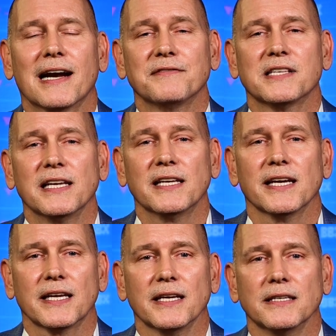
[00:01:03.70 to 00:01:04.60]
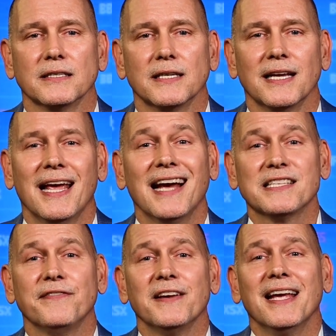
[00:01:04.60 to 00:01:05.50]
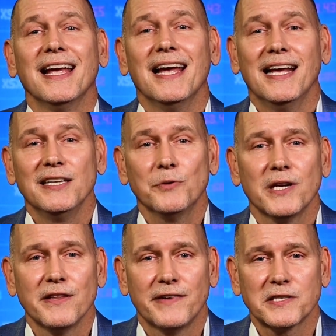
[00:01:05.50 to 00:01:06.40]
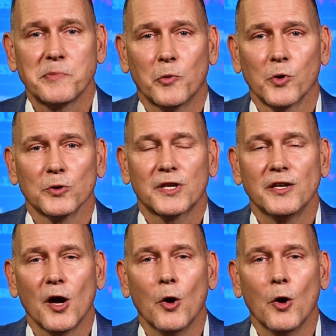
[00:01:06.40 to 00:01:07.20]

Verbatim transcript: that I've seen kick in, as if anyone in the investment world could